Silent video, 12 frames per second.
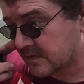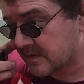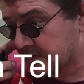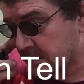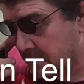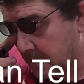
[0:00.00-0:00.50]
You can
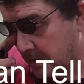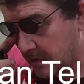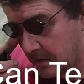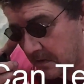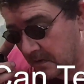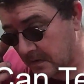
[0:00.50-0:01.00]
put a camera
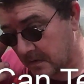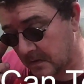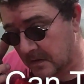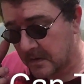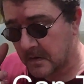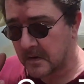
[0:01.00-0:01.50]
up, can't
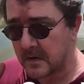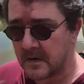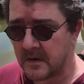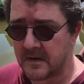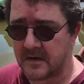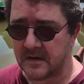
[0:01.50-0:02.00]
you? See
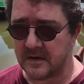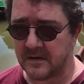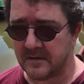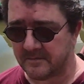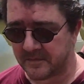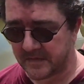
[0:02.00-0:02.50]

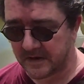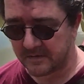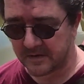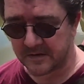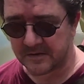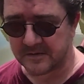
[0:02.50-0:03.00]
yeah,
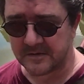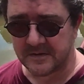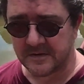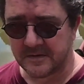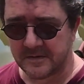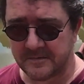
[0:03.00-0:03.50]
I'm gonna.
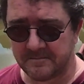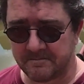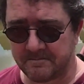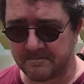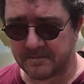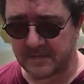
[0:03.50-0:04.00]

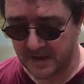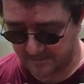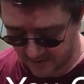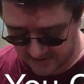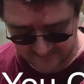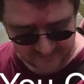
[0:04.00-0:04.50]
No,
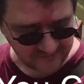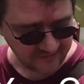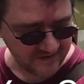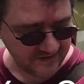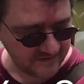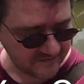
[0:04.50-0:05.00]
I'm not gonna have a
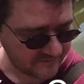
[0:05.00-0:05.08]
screen here.